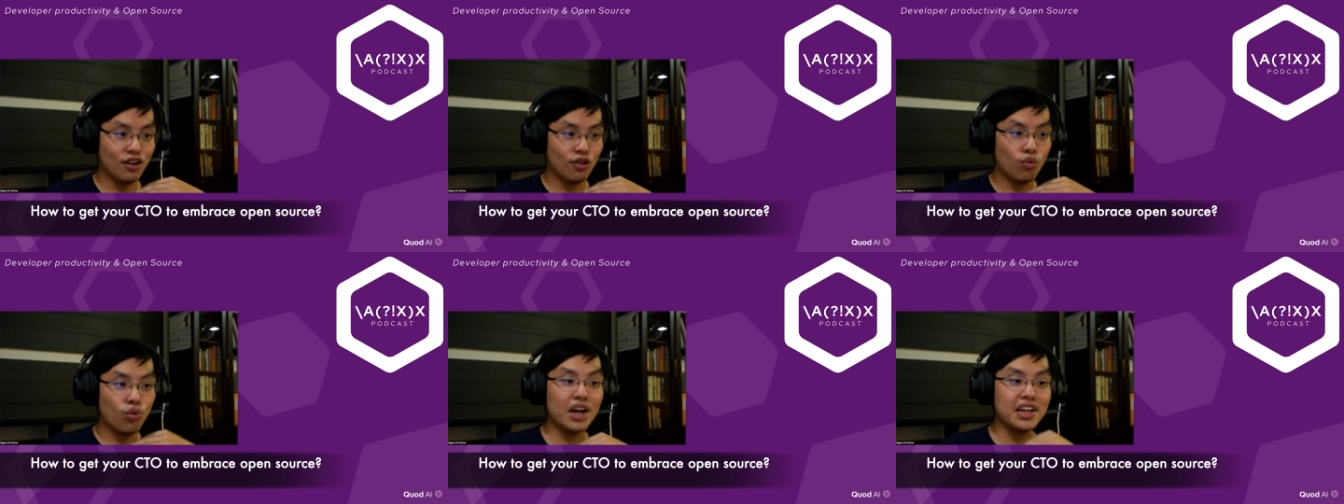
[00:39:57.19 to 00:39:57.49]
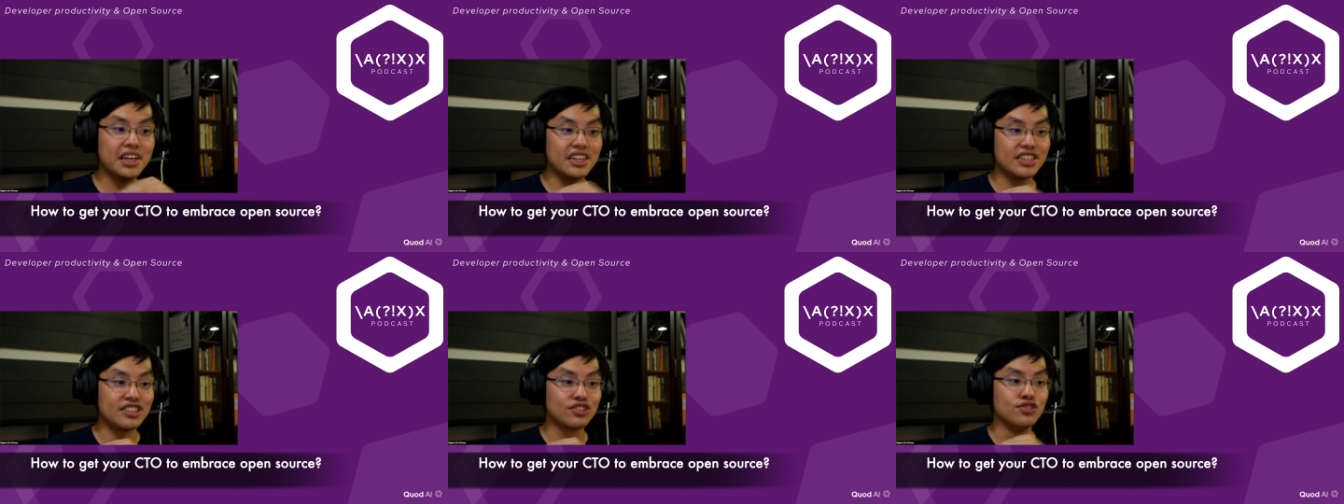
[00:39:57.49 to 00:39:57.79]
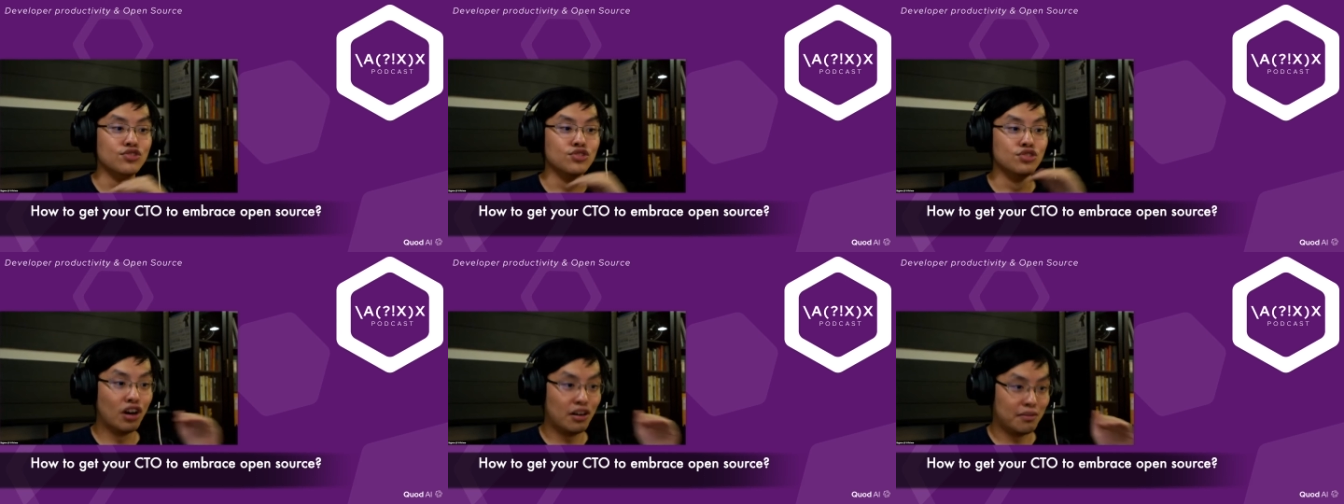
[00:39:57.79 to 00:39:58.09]
What is
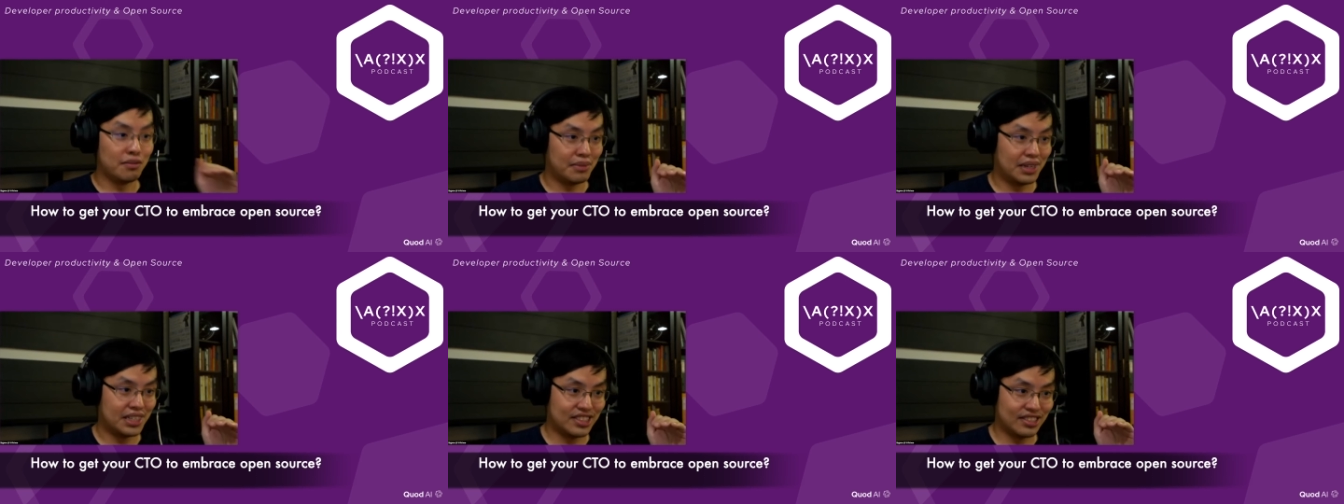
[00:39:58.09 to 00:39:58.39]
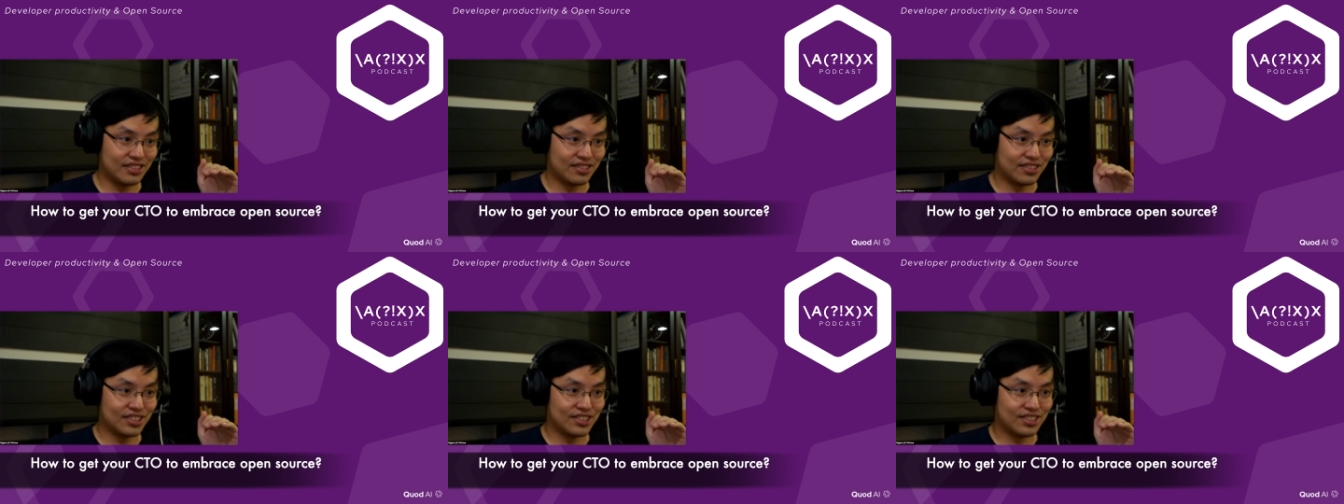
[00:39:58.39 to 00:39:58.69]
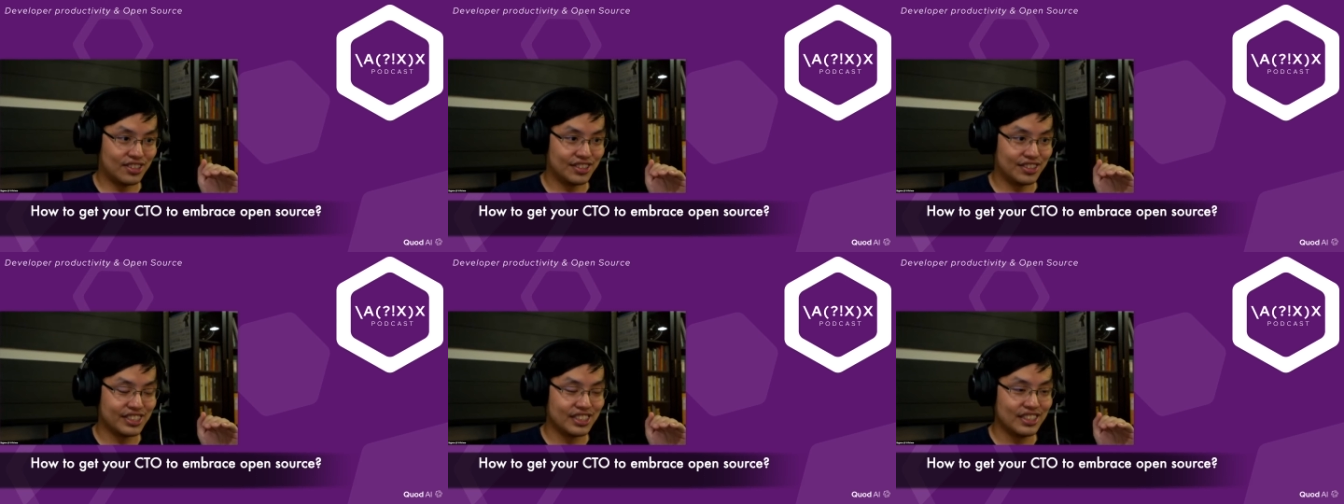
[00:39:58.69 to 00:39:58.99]
not my secret
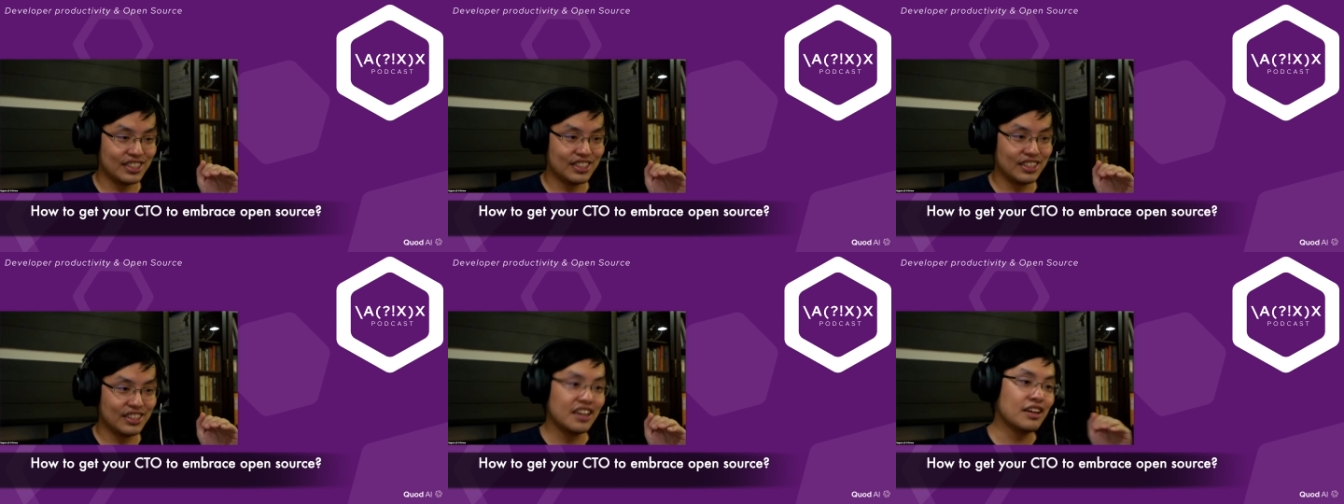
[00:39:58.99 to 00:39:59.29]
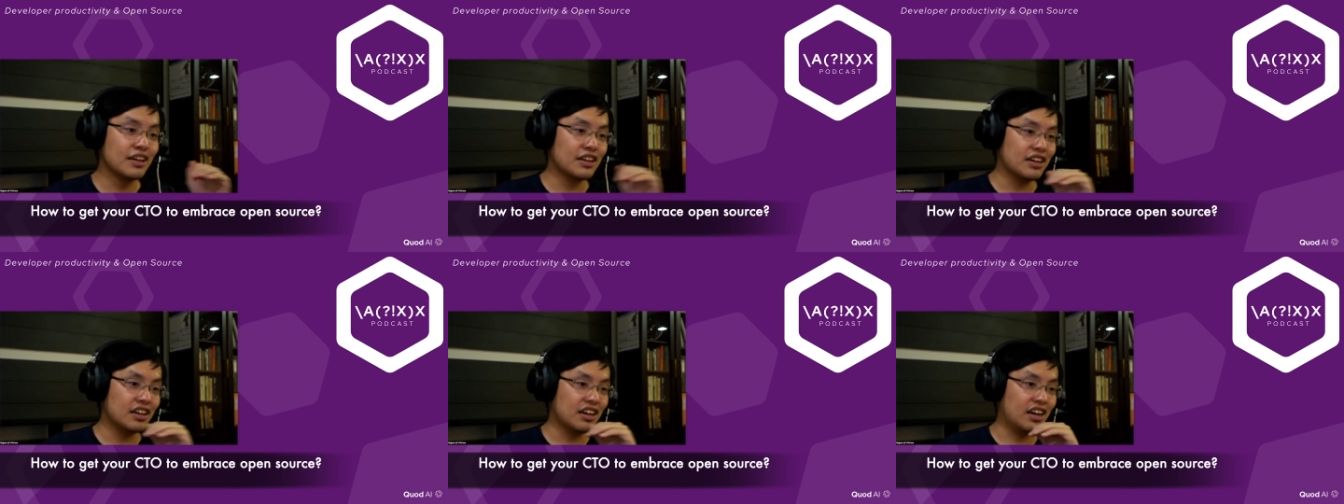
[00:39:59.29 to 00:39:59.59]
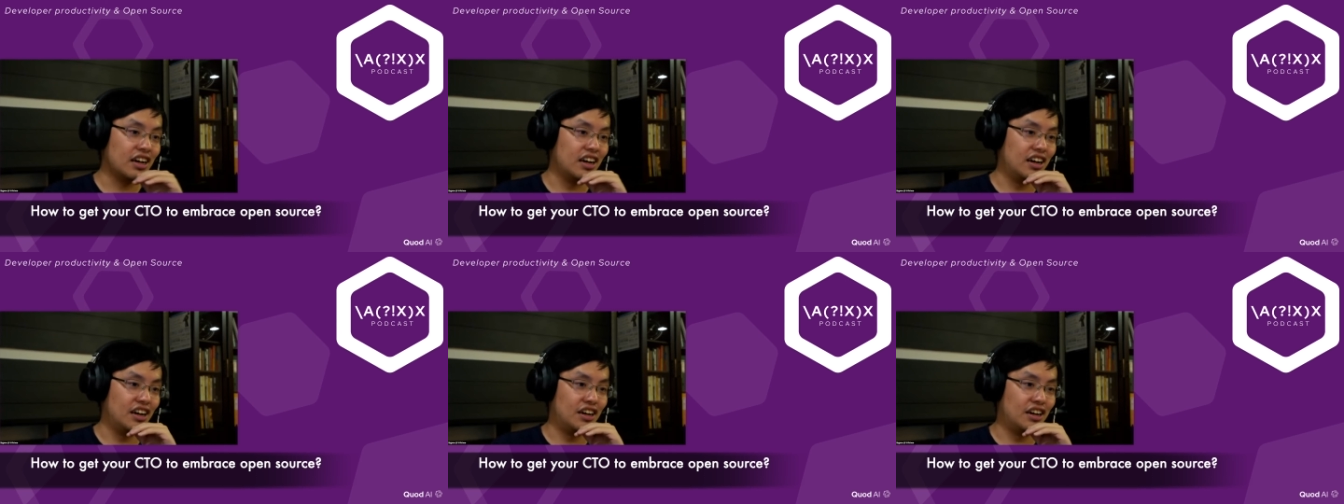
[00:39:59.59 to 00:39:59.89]
sauce?
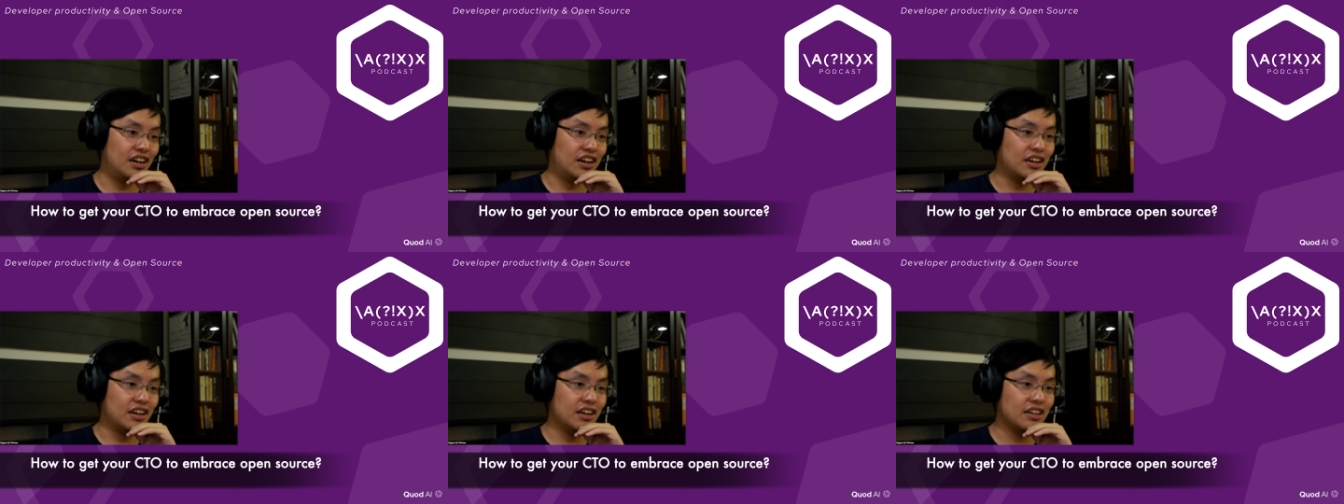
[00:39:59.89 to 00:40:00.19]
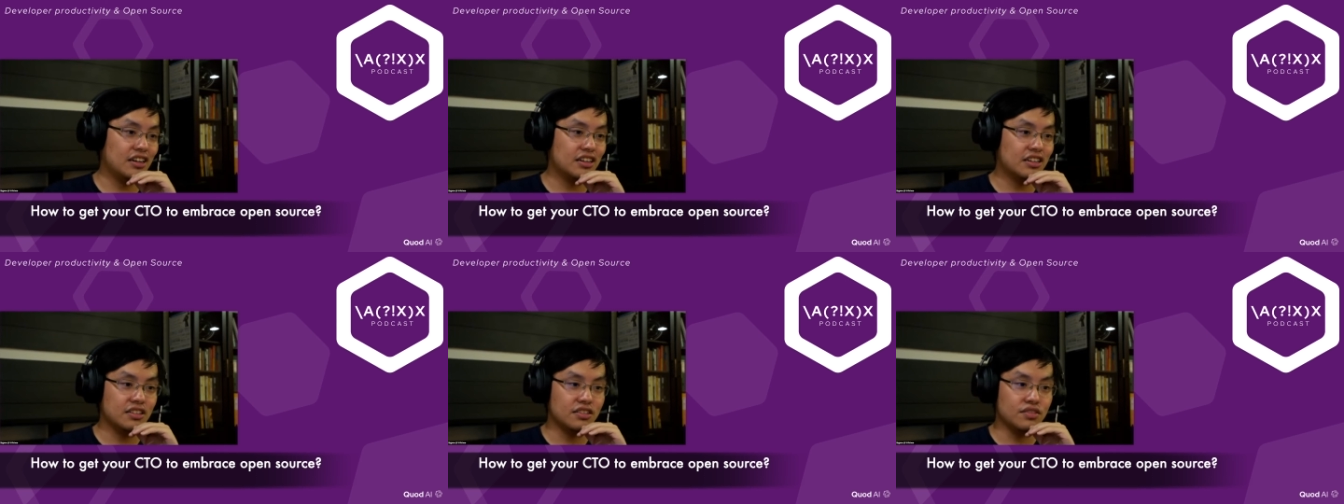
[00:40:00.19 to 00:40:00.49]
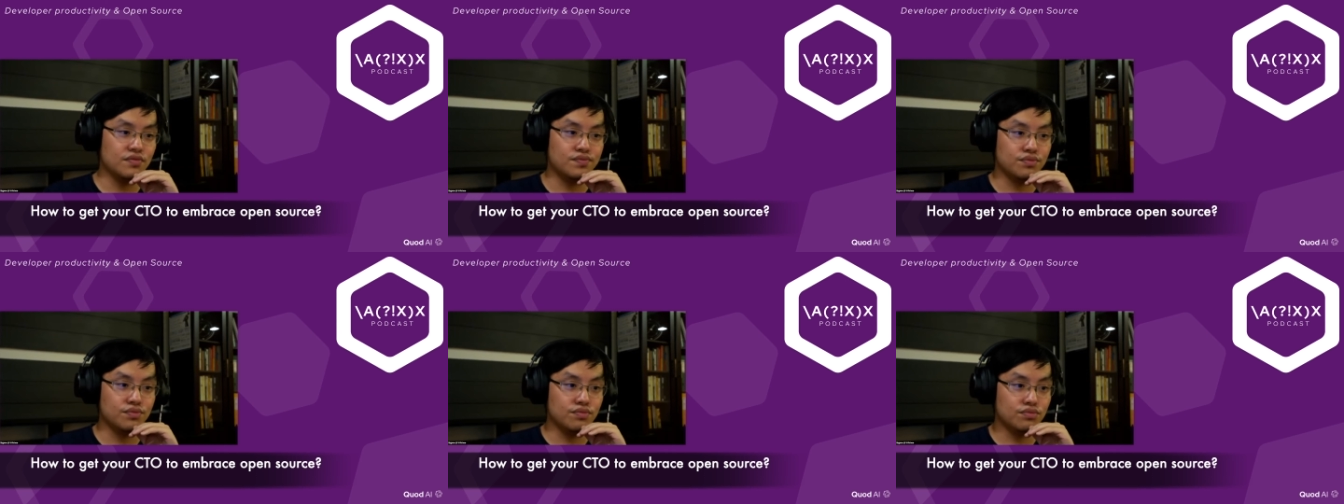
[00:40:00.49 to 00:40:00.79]
Uh,
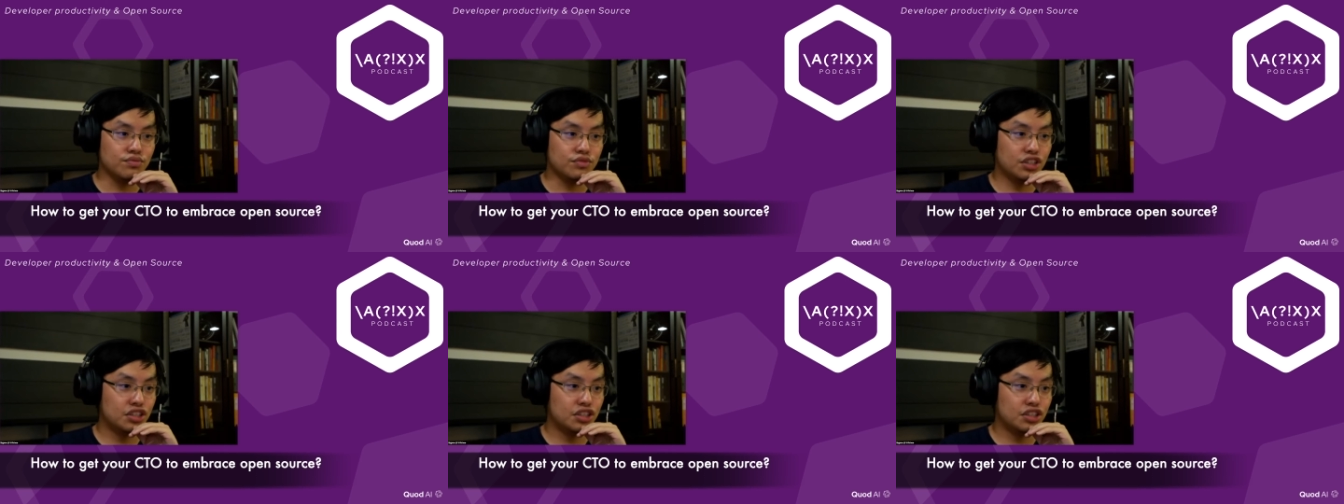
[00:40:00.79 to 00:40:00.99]
the